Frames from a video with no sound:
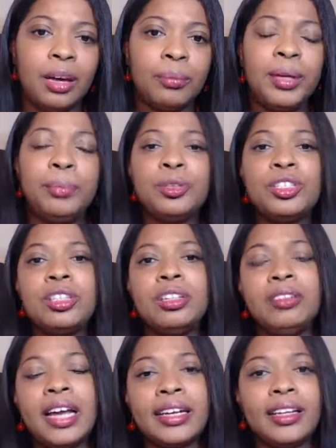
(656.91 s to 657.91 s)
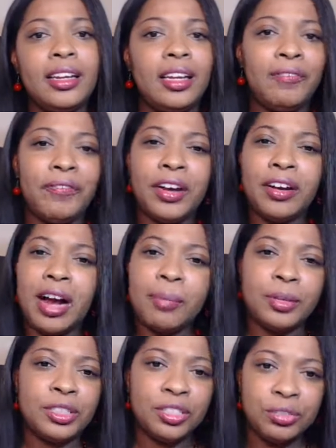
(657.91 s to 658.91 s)
people still not getting fair
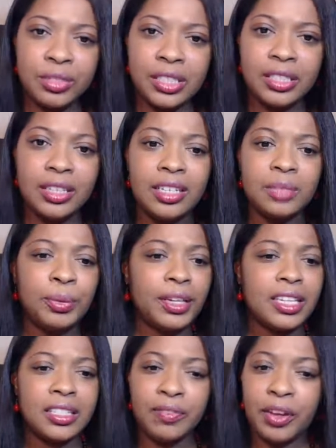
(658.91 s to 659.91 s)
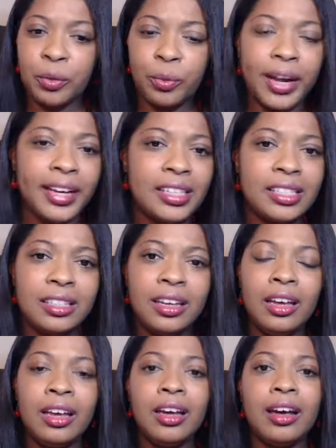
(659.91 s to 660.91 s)
opportunities because of their race.
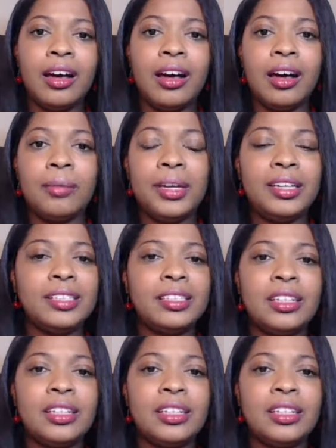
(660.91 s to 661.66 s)
It is